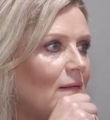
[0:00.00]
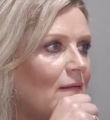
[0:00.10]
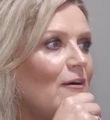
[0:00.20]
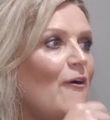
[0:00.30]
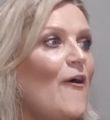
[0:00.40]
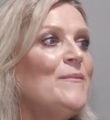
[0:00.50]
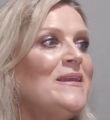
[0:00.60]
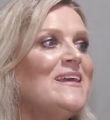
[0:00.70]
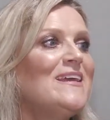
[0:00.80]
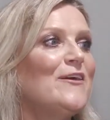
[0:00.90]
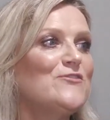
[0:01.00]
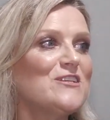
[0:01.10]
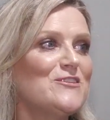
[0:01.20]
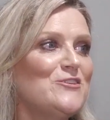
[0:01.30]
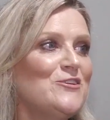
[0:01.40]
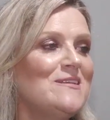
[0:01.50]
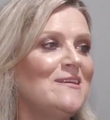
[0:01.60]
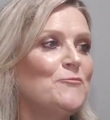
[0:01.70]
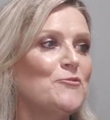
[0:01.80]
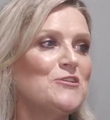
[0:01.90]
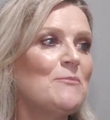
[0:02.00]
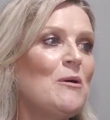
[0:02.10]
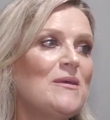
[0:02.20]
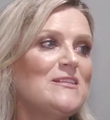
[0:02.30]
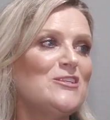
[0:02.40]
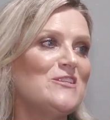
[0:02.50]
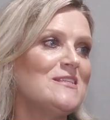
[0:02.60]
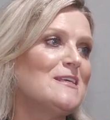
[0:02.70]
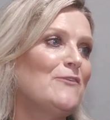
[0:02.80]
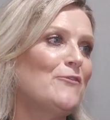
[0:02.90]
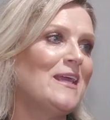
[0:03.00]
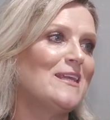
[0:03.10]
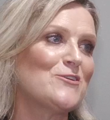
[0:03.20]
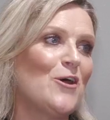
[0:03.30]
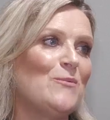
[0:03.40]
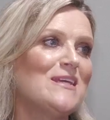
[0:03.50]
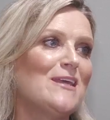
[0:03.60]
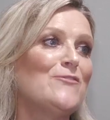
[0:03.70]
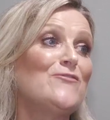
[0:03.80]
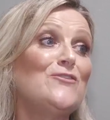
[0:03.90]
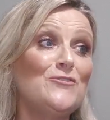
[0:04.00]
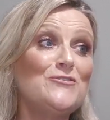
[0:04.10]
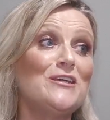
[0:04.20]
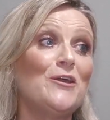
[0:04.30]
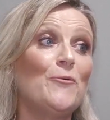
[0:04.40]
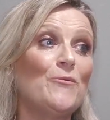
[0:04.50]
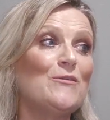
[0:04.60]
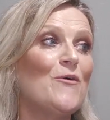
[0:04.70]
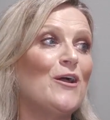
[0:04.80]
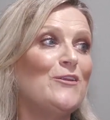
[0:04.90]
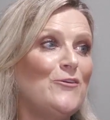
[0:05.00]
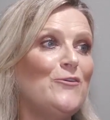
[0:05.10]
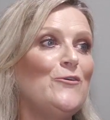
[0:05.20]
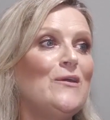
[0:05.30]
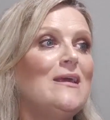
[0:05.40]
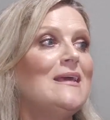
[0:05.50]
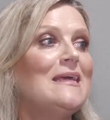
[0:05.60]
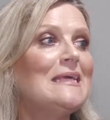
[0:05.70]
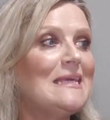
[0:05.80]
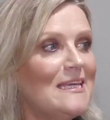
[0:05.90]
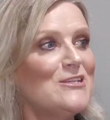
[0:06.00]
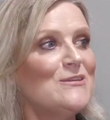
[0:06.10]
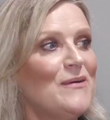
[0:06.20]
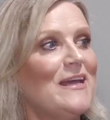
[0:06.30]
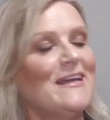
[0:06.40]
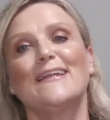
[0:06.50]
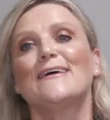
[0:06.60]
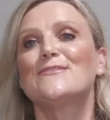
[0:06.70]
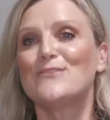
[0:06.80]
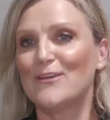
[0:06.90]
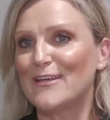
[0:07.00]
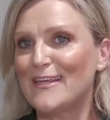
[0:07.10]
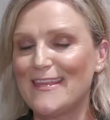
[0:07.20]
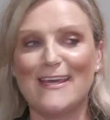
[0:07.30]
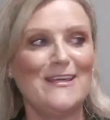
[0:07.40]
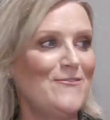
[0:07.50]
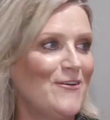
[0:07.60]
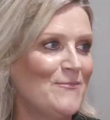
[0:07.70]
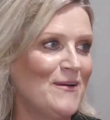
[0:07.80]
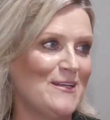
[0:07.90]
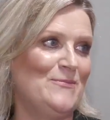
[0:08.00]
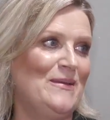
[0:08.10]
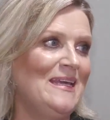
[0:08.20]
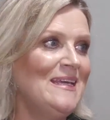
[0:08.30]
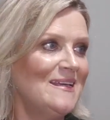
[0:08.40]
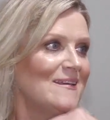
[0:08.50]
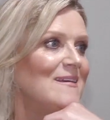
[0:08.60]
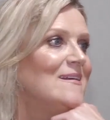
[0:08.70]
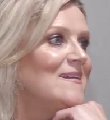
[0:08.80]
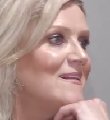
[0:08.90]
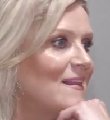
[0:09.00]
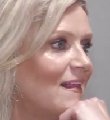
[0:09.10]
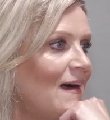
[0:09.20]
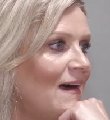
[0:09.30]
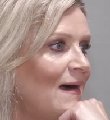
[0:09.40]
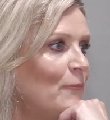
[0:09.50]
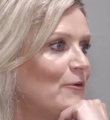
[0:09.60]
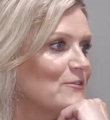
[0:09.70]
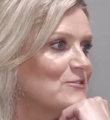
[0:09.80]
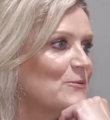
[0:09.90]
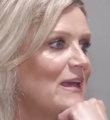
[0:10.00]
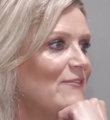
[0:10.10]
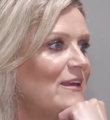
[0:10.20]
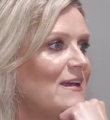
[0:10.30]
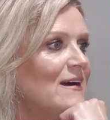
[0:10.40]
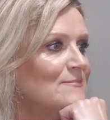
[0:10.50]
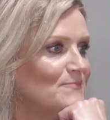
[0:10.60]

Oh, hi Monique, I've just tuned in. We'll check my messages and see if we can get a time together for you to help with my new kitchen paint colour. Certainly, thank you very much, Monique. What else do we have here?